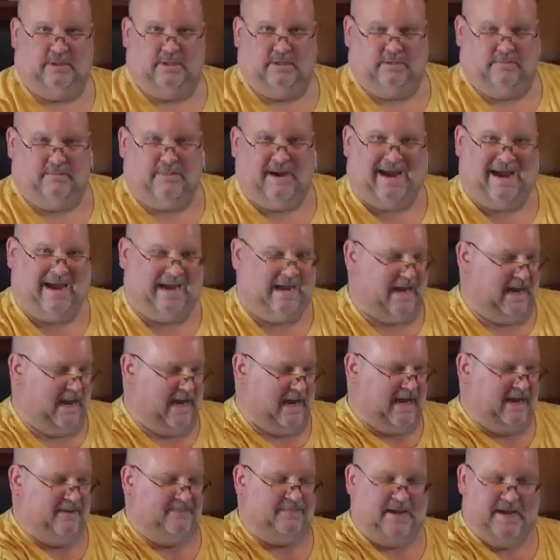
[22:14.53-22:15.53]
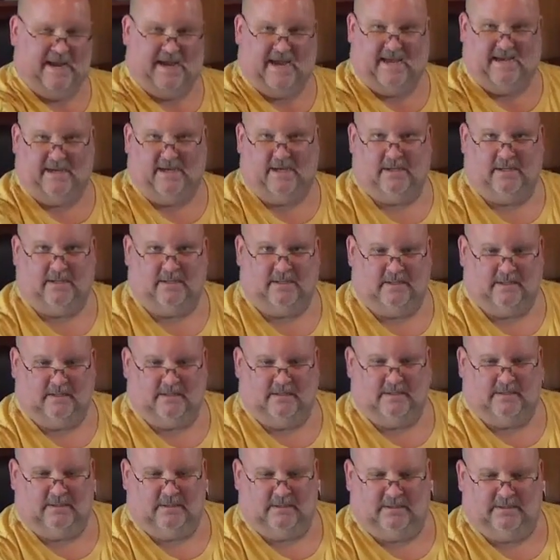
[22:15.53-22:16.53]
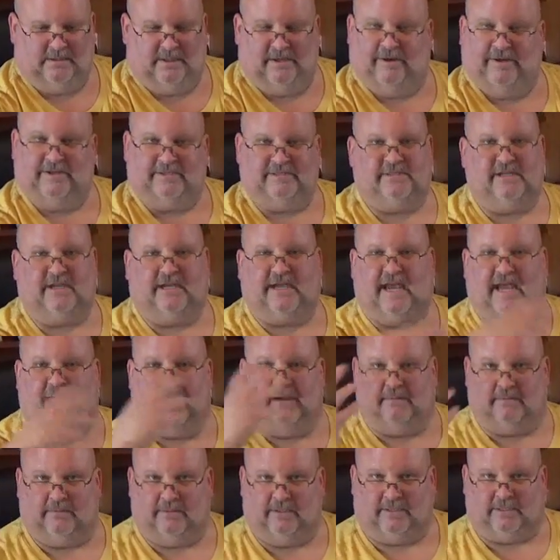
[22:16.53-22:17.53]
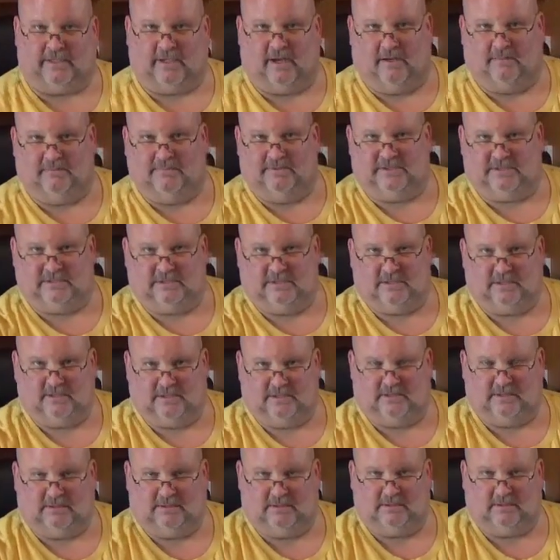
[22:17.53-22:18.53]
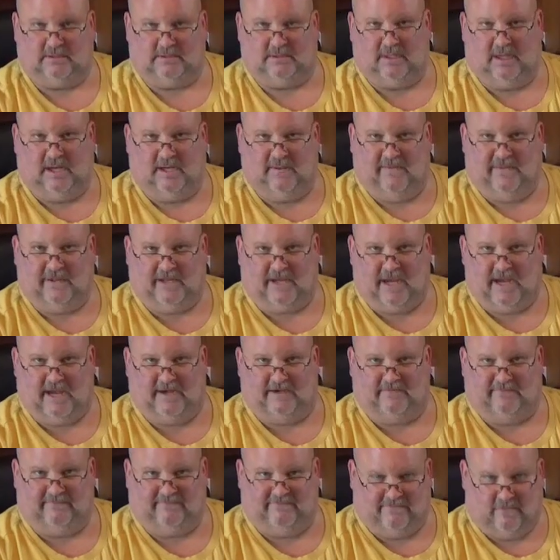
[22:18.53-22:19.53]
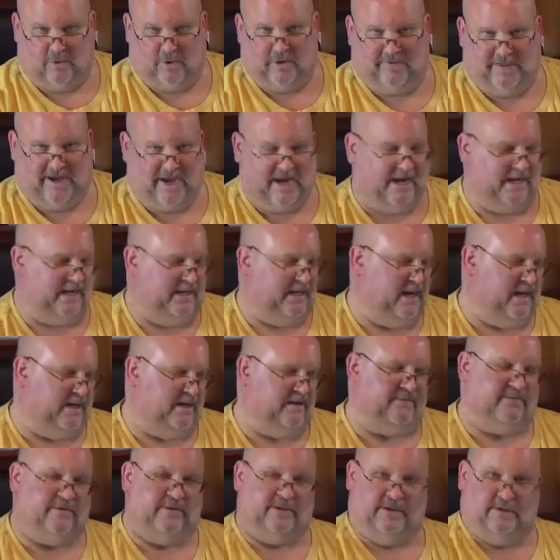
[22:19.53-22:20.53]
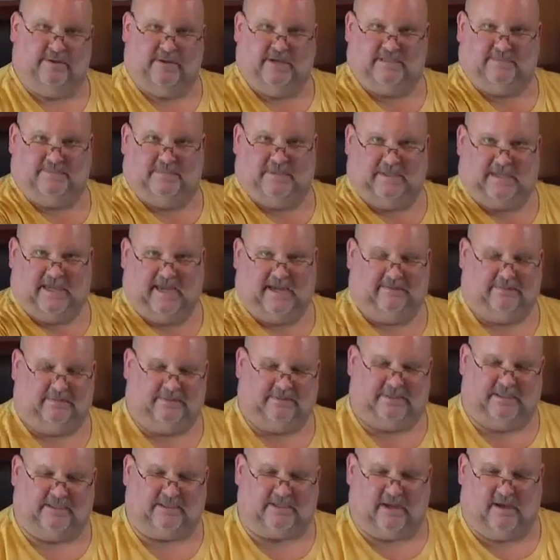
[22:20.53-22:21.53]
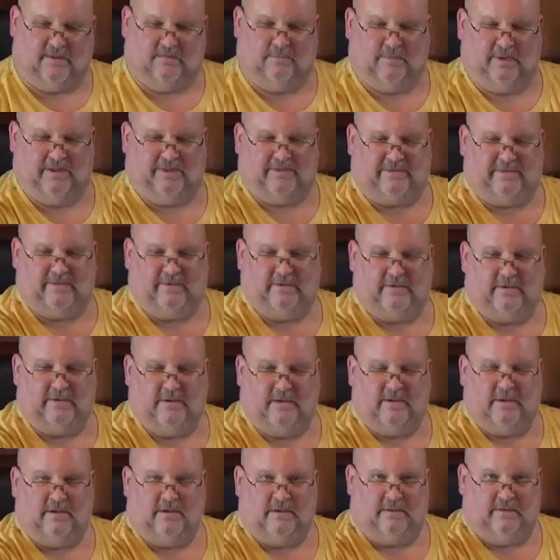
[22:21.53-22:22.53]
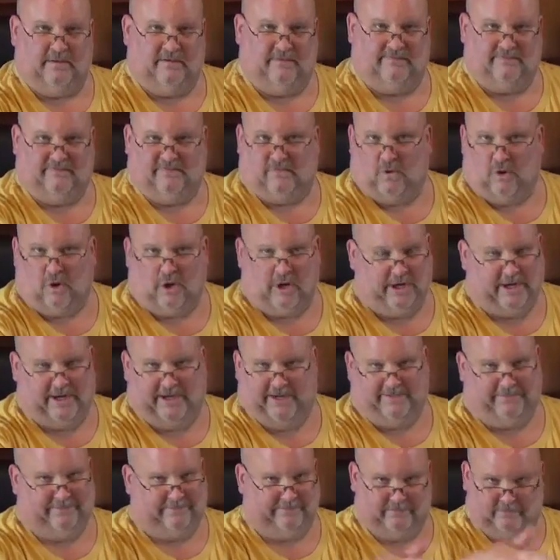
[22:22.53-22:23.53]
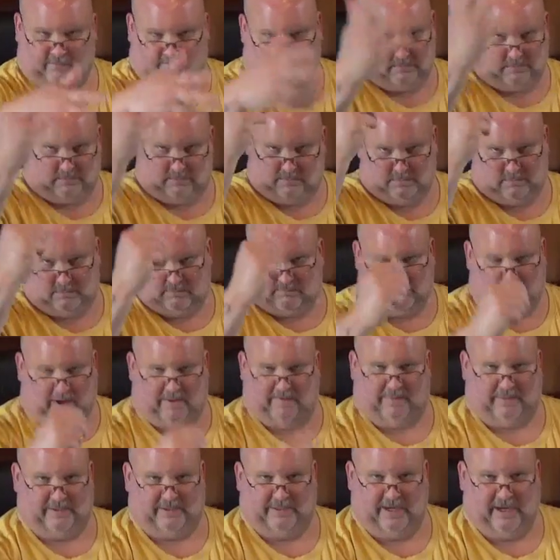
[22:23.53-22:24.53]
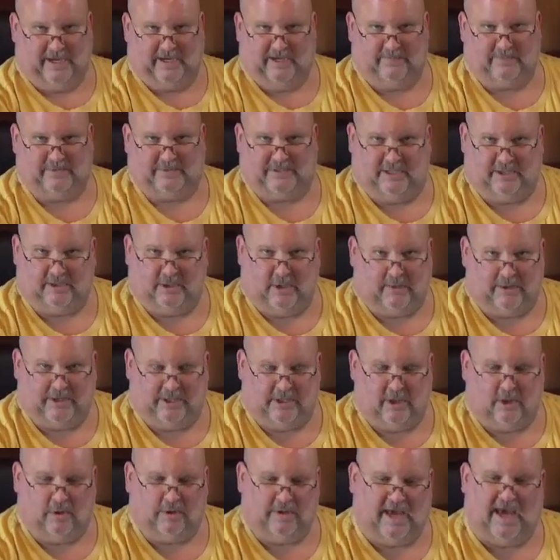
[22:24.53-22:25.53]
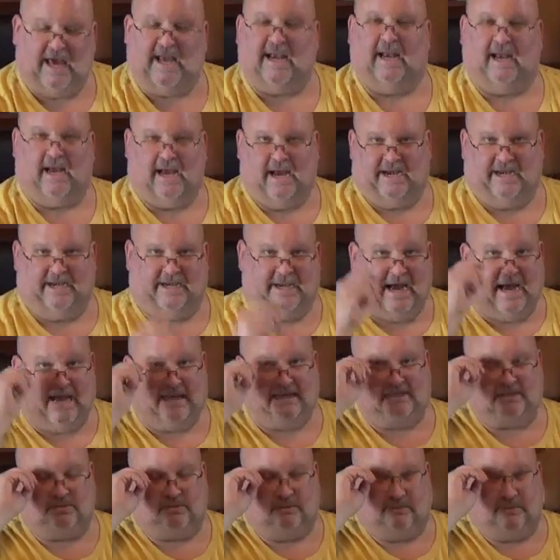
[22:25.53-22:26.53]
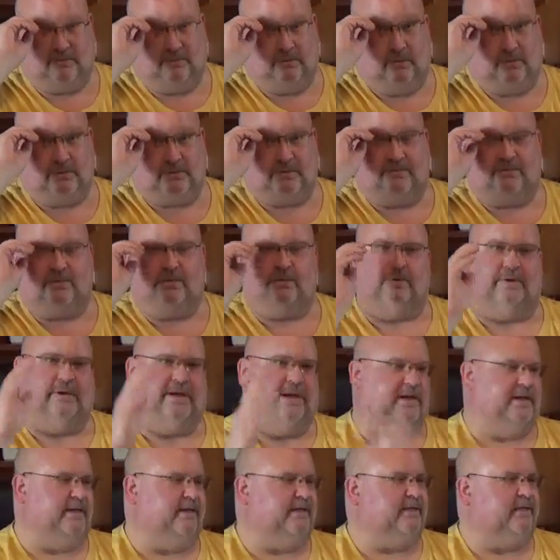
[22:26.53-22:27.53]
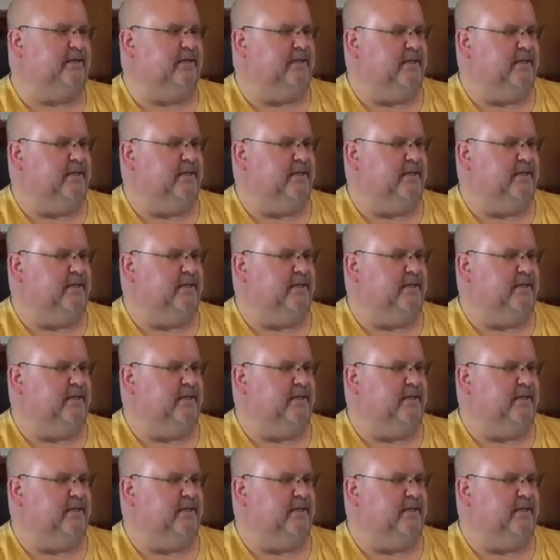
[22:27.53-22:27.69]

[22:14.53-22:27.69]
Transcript: my iPad. There isn't a cable that comes in the kit for that. None of the USB cables that come with the 4, and probably 90% of you already know that. I did not, so for those of you who didn't,